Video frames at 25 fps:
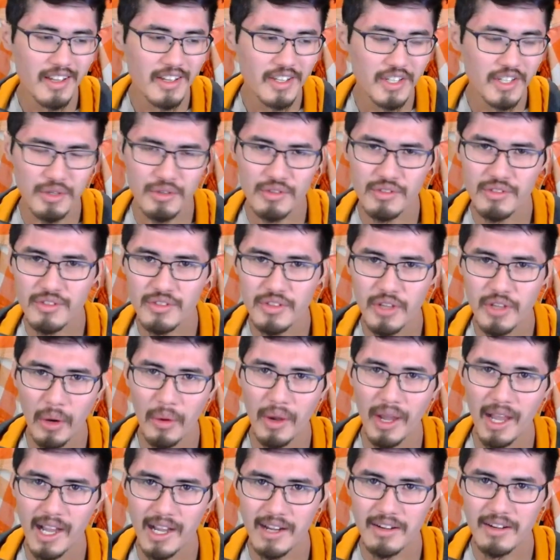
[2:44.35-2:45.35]
She was
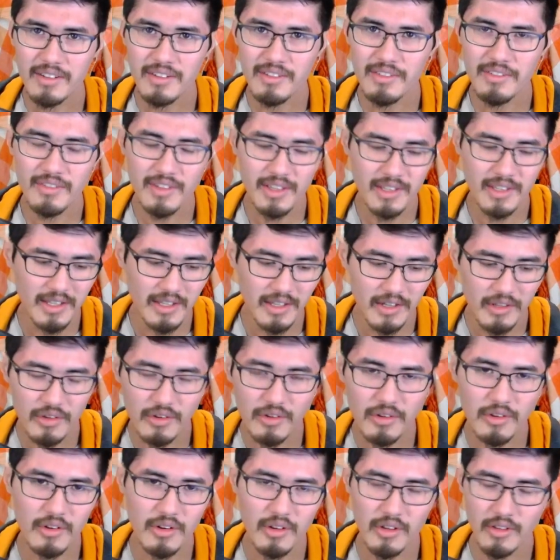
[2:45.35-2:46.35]
so active in the
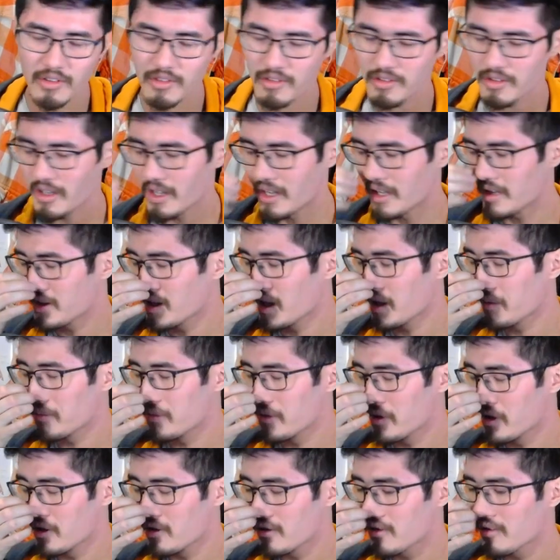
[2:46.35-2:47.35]
other girls' uh,
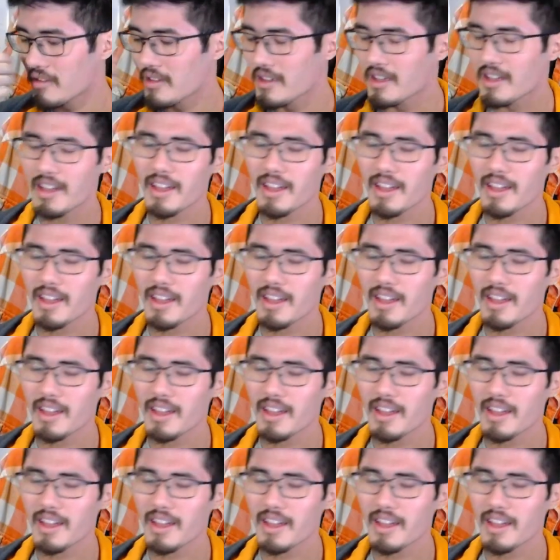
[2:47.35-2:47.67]
debuts,